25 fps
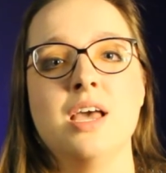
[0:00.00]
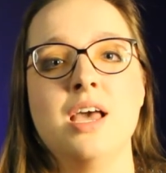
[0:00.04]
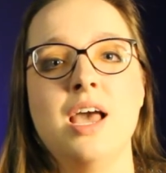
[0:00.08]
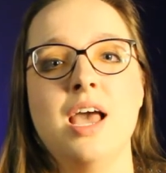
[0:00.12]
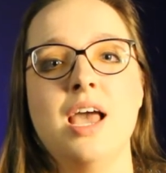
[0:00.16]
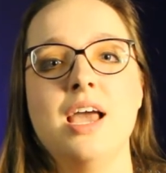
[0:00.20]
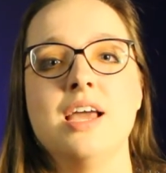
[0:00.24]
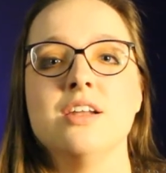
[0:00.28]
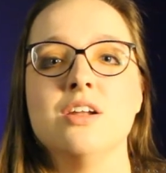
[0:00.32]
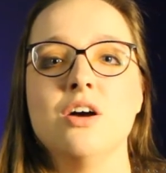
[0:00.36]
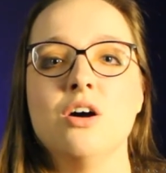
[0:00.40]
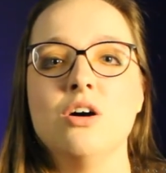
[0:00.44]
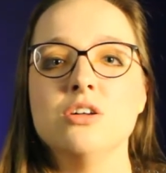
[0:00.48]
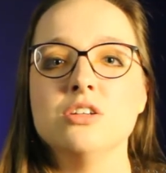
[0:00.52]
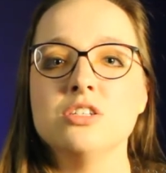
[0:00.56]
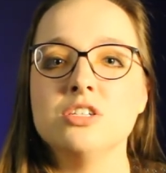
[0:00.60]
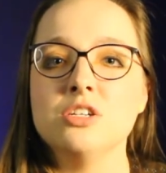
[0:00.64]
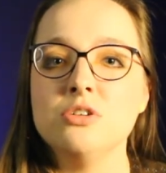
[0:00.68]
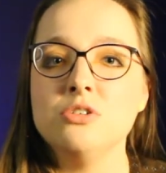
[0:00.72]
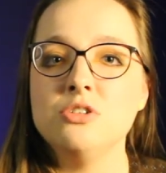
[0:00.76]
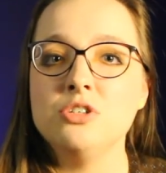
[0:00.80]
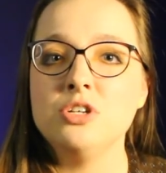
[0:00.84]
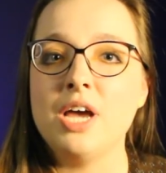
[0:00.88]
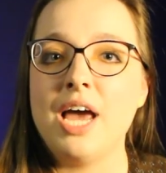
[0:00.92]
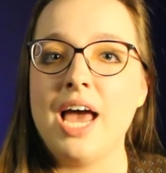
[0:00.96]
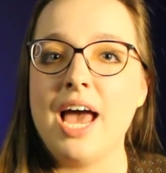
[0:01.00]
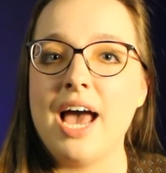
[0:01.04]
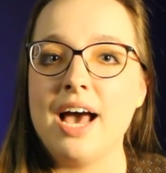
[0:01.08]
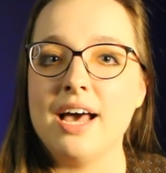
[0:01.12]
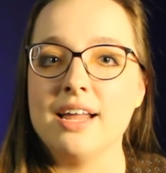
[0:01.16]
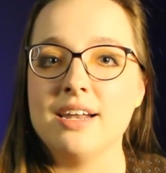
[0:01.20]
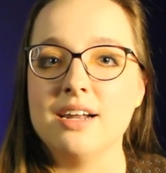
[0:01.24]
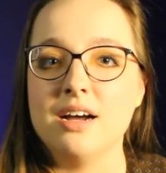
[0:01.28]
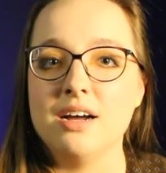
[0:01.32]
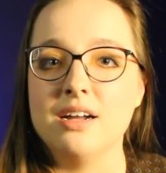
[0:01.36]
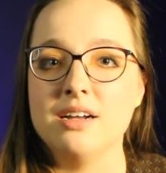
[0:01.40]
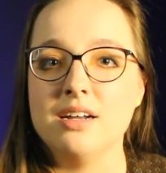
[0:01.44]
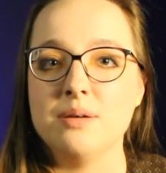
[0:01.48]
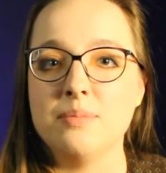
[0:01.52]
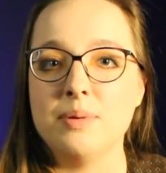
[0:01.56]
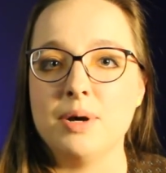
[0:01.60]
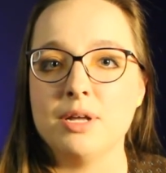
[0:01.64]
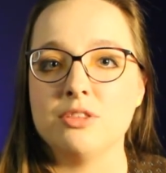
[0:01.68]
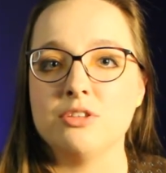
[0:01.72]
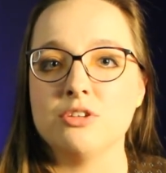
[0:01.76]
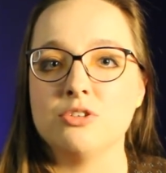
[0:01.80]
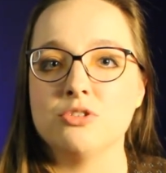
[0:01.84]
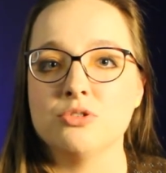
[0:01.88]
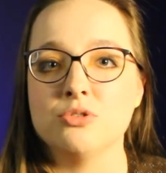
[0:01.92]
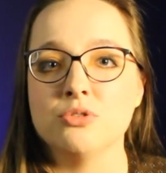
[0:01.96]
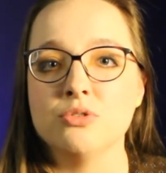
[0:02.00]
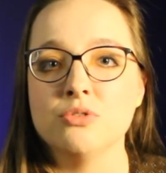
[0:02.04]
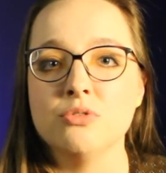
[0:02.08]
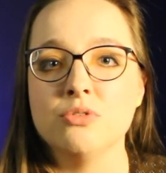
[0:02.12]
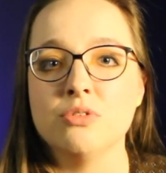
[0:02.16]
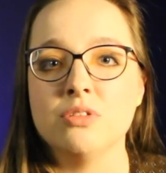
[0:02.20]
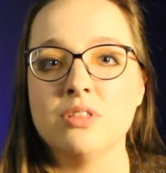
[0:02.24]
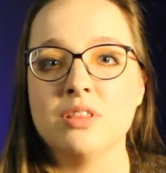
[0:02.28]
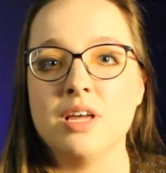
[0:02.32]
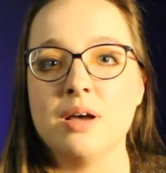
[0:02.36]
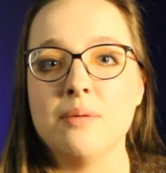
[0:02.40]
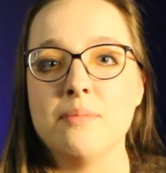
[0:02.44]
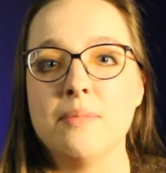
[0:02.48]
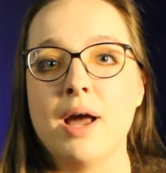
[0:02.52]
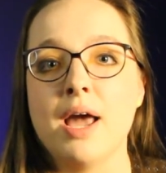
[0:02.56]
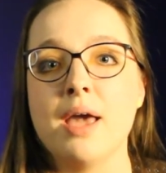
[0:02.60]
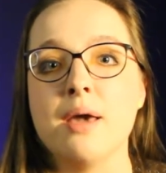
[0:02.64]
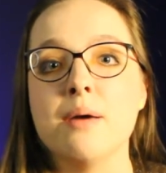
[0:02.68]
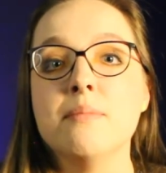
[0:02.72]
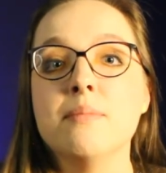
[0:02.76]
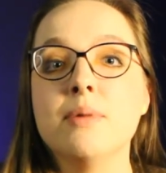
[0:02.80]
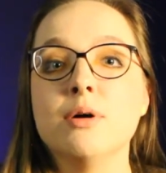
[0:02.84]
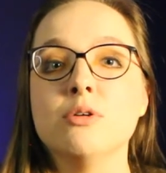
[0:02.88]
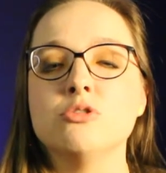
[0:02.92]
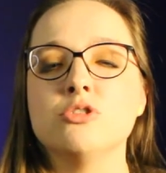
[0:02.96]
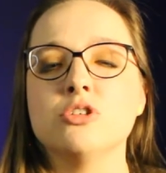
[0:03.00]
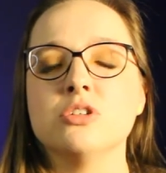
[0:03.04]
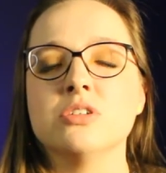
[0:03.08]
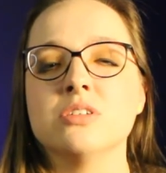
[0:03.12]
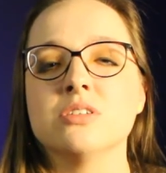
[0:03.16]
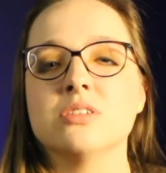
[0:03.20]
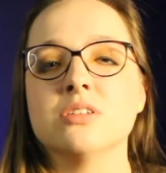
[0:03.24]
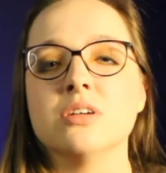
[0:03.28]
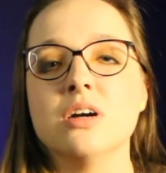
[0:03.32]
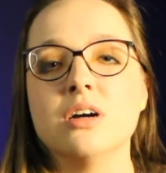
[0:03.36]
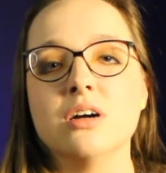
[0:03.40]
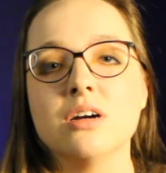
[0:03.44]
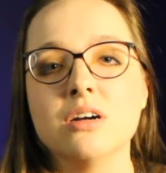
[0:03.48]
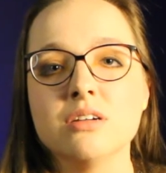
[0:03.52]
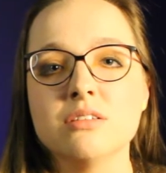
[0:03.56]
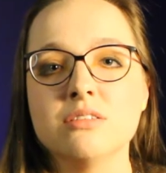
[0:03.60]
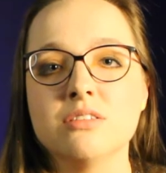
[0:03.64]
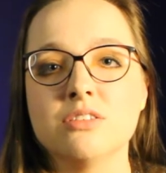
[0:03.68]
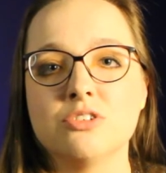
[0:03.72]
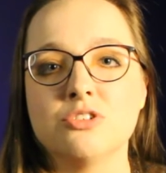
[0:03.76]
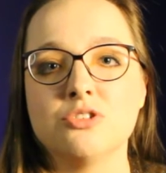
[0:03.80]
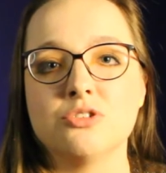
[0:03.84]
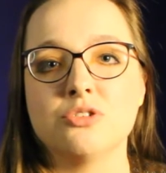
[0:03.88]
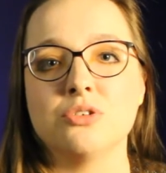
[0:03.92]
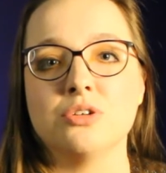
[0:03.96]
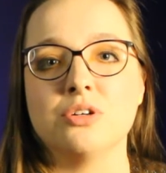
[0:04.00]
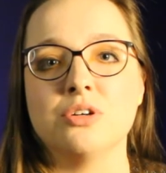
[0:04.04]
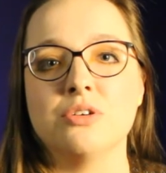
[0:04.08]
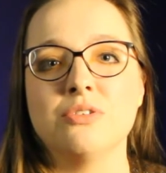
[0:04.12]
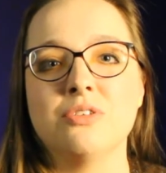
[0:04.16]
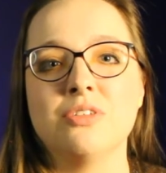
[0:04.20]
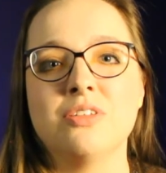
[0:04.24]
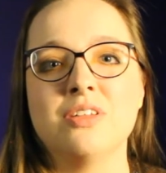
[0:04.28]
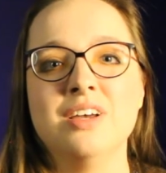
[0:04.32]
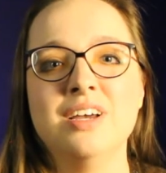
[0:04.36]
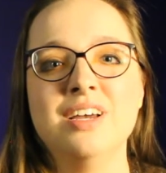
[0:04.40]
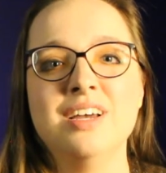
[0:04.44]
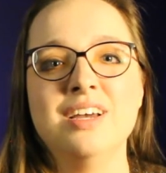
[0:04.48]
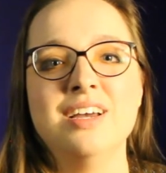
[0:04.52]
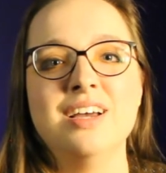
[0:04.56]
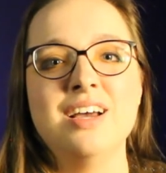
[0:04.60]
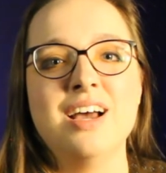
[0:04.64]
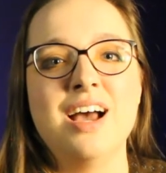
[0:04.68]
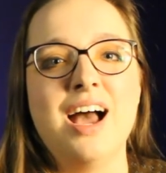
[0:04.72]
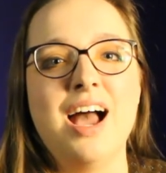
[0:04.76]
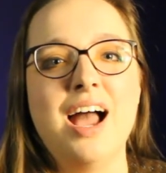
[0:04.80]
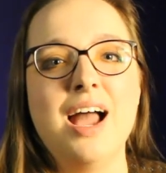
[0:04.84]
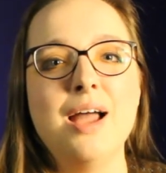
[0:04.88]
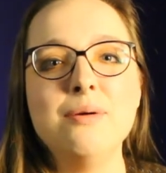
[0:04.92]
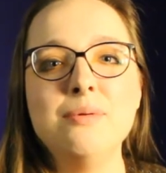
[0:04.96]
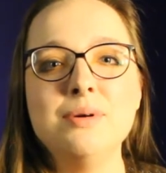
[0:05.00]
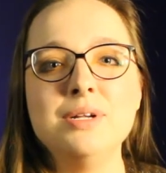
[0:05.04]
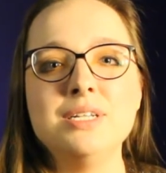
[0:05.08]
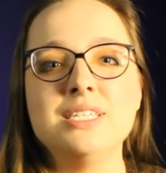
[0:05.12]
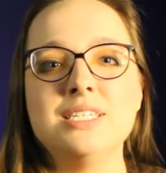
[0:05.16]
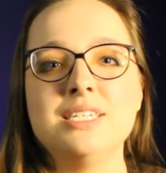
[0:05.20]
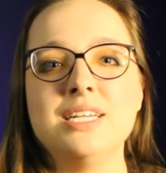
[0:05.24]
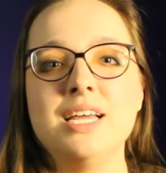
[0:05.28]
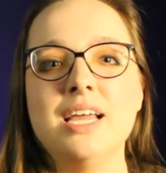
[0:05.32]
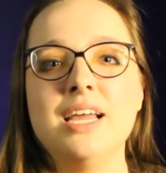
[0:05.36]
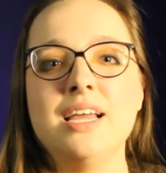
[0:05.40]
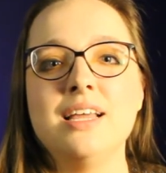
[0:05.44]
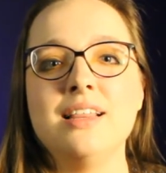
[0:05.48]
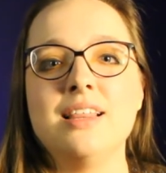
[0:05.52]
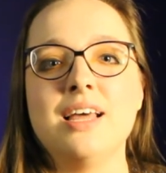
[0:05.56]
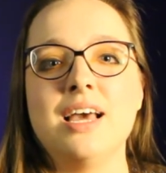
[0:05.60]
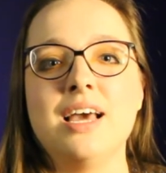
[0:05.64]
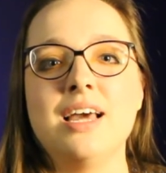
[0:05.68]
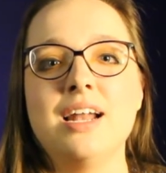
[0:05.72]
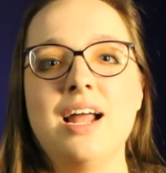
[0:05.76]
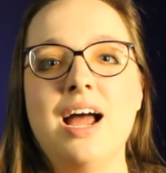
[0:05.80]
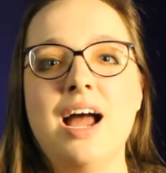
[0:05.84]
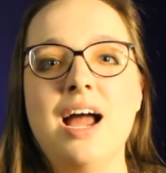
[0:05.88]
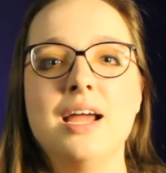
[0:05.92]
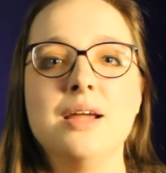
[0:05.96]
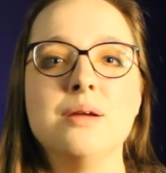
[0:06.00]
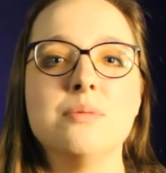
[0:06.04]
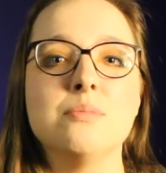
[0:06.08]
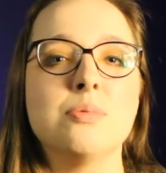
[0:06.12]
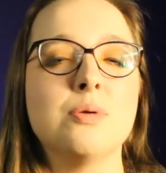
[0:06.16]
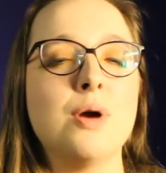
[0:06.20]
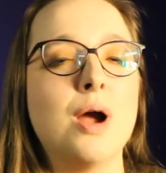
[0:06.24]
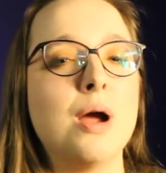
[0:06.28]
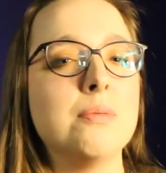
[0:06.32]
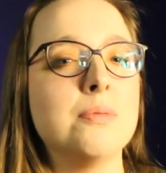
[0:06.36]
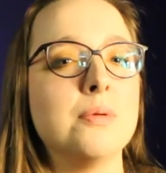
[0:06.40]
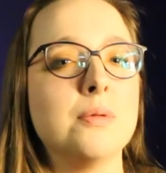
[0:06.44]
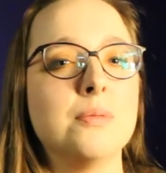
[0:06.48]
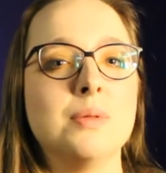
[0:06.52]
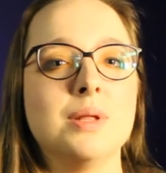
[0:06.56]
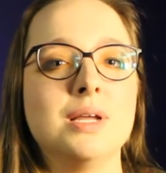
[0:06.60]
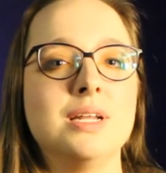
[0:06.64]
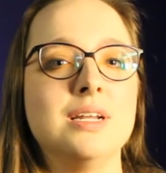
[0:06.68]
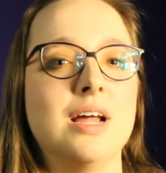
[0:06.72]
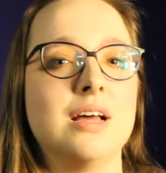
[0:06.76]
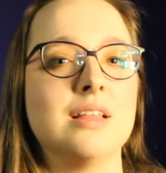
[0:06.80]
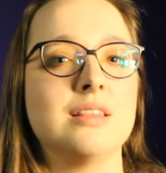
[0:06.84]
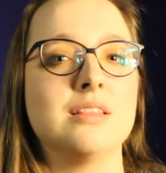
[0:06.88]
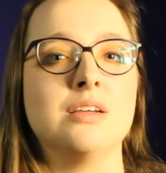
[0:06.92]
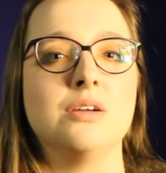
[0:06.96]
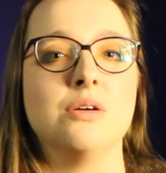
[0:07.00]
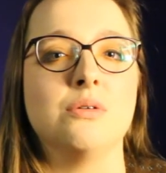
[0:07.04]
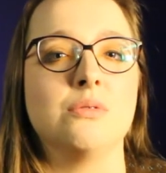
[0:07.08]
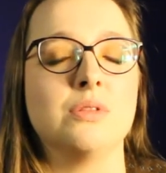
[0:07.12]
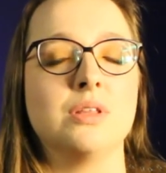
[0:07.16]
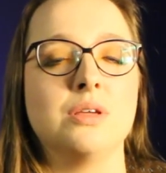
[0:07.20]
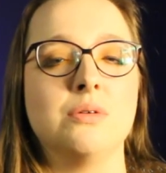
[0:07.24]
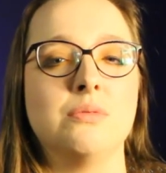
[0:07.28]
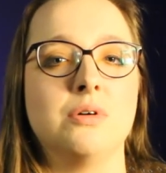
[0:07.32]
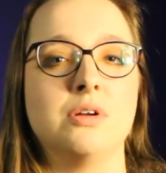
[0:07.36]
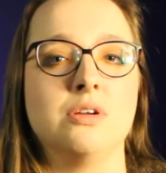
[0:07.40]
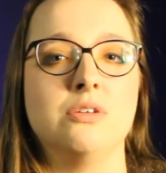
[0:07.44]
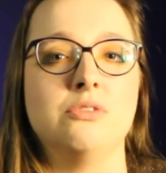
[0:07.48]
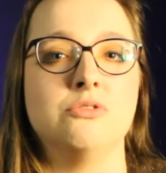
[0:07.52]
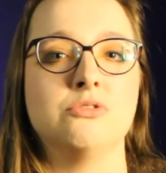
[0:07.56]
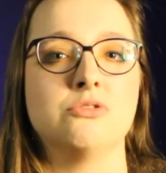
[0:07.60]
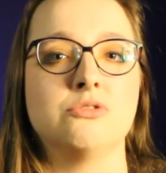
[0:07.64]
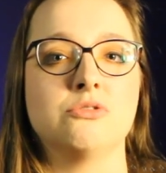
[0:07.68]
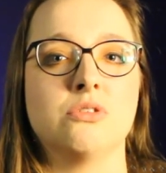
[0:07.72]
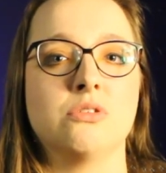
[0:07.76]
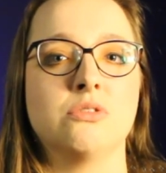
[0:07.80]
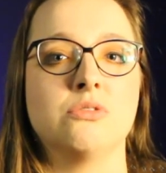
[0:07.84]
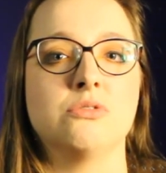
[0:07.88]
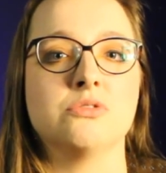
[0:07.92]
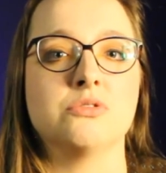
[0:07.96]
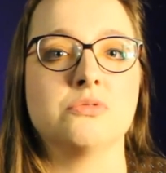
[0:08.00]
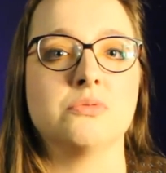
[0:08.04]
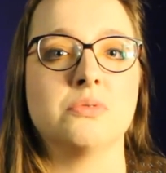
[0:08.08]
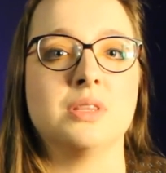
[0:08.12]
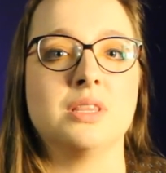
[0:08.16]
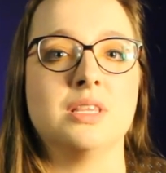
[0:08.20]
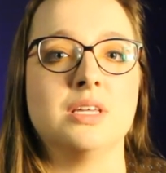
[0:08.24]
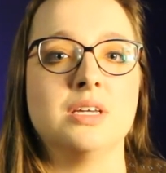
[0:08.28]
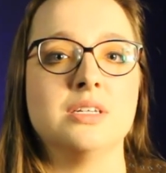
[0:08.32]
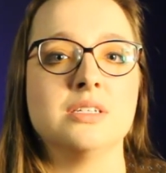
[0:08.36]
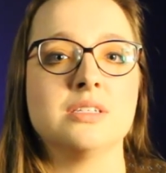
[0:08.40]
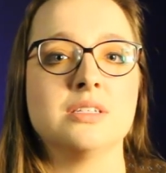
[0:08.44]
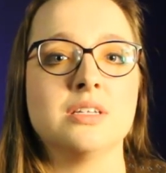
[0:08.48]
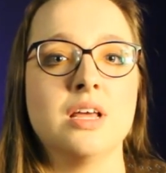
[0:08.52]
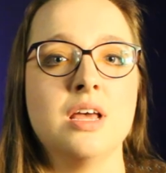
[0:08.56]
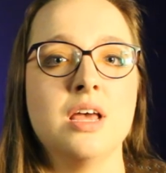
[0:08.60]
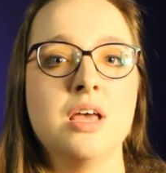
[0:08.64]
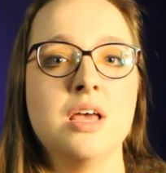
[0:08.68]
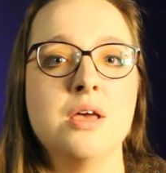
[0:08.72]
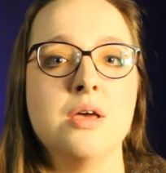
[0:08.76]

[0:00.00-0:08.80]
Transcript: And also to add on about the truth that my emotions aren't the truth, I would say that I am probably not the only one who struggles with this.